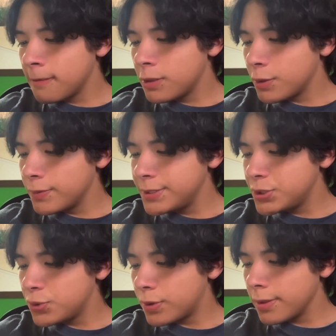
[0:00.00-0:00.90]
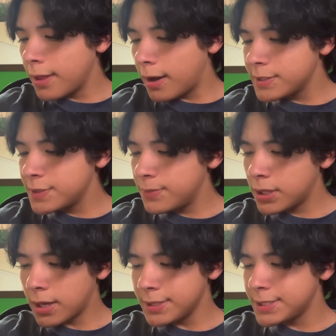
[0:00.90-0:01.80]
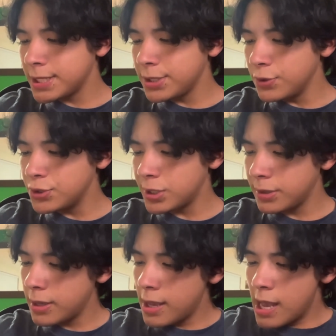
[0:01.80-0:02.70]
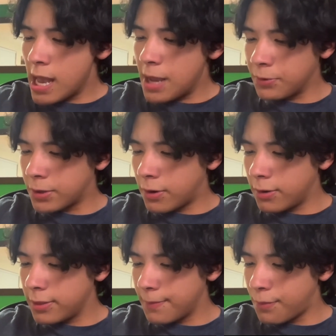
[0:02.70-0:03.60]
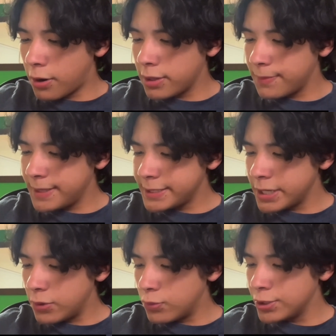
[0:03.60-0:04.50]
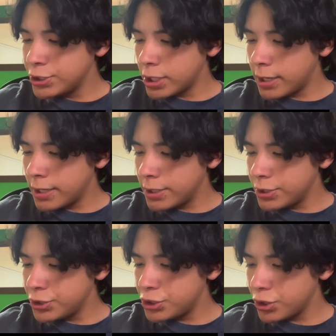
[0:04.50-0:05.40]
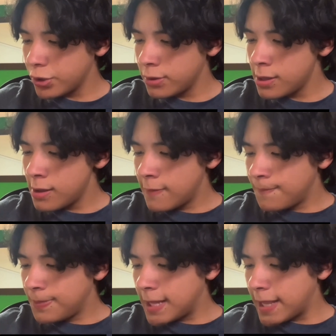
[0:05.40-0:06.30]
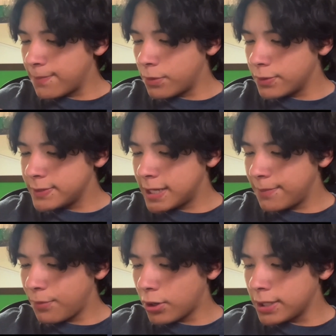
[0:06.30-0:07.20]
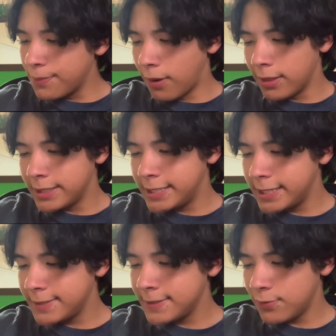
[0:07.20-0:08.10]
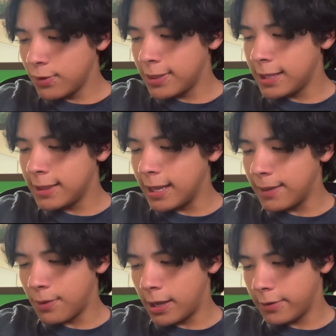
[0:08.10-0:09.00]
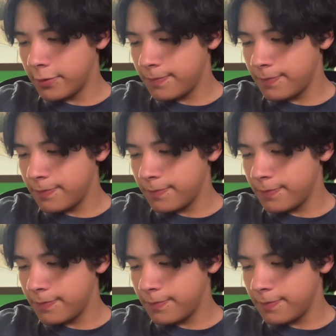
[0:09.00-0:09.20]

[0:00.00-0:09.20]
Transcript: to restore the Ottoman constitution and recall the parliament, which ensured the multi-party politics within the empire.